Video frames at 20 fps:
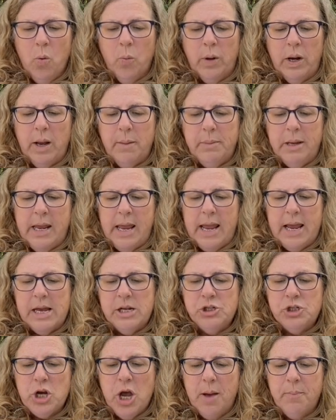When I
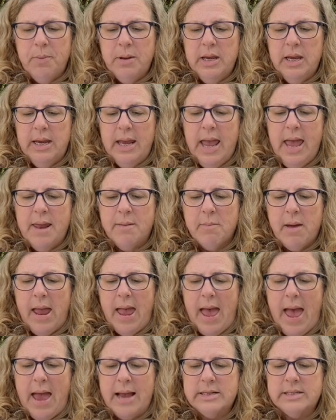began chopping again,
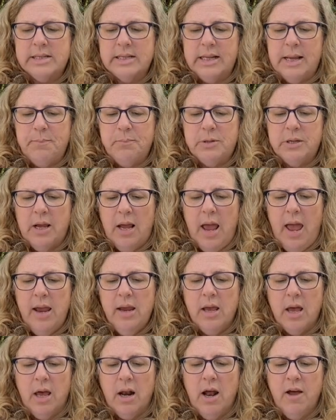my axe slipped
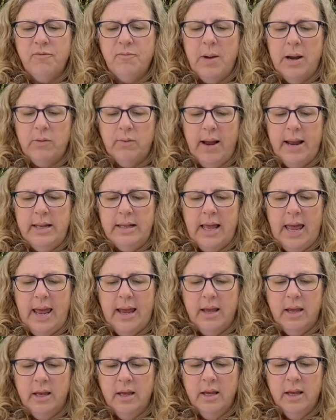and cut off my right
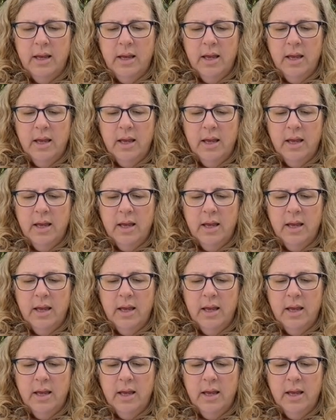leg.